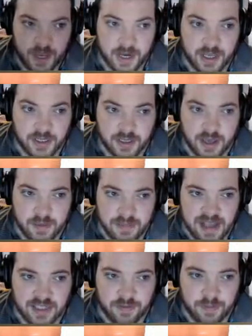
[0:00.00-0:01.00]
It is. A
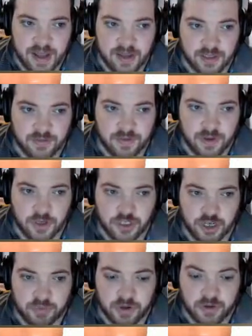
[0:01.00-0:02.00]
massive amounts of
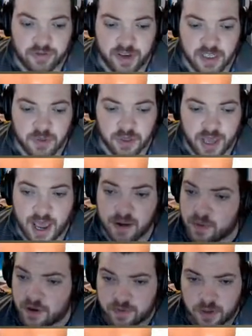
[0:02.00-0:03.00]
viewership on Facebook
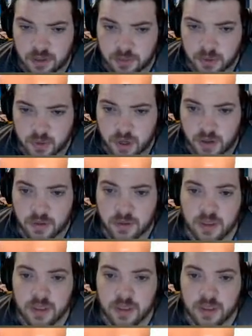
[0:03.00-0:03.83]
and both YouTube as well.